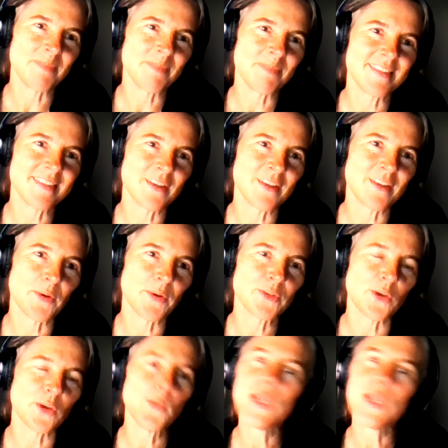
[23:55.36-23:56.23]

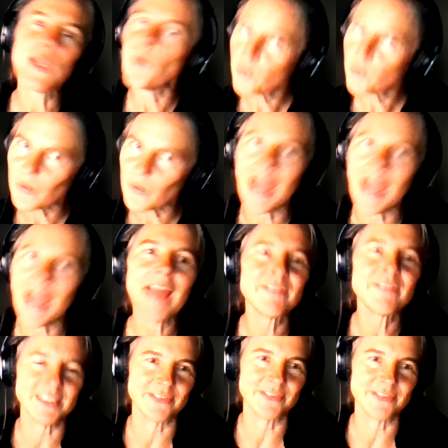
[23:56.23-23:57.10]
so we also
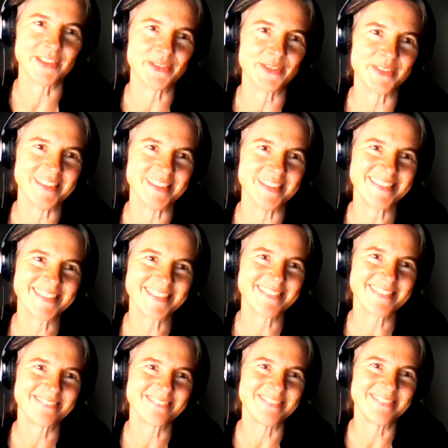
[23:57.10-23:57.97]
have difficulties
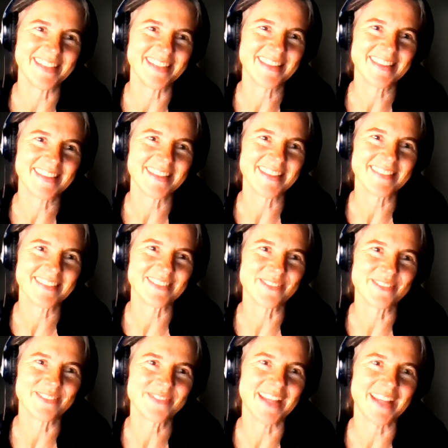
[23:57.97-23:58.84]
with
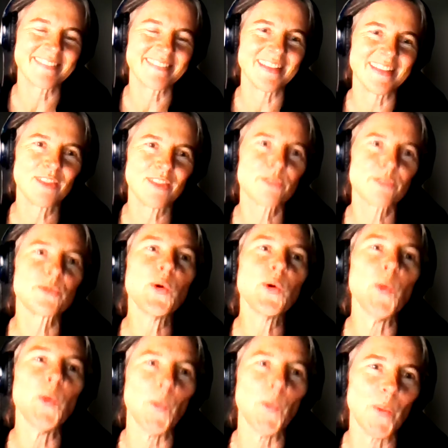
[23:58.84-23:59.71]
sort of getting
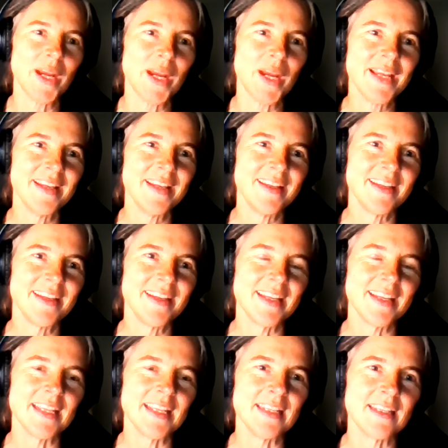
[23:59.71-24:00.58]
through
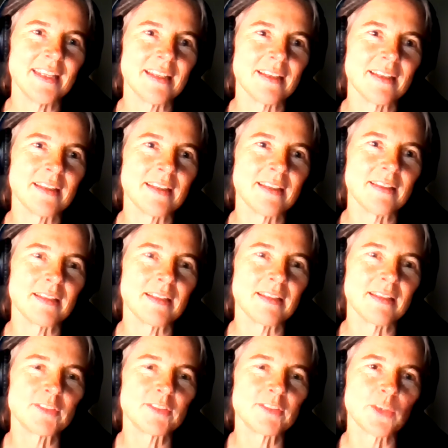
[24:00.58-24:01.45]

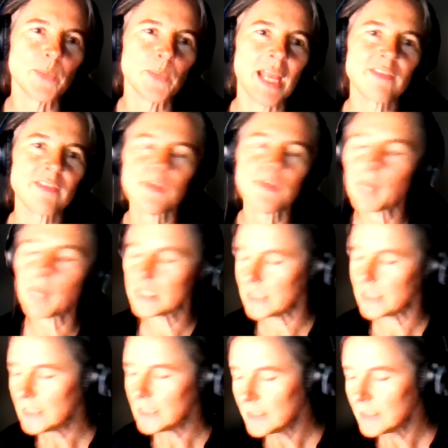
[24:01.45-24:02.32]
so we have a
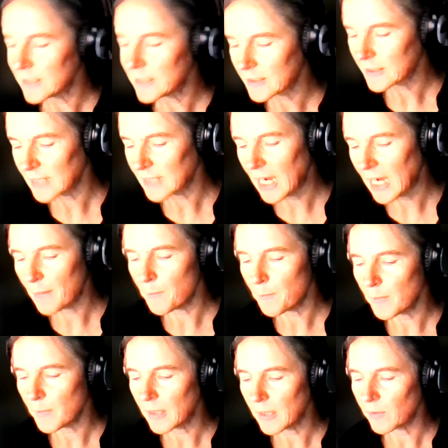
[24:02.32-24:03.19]
much easier
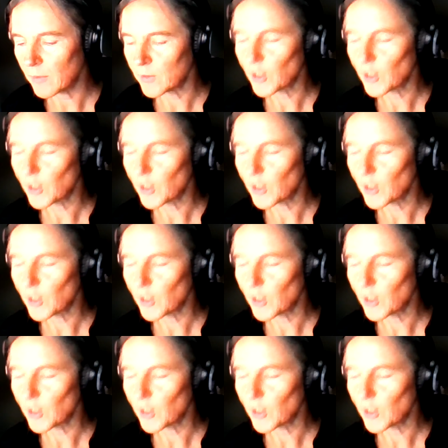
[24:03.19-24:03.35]
time the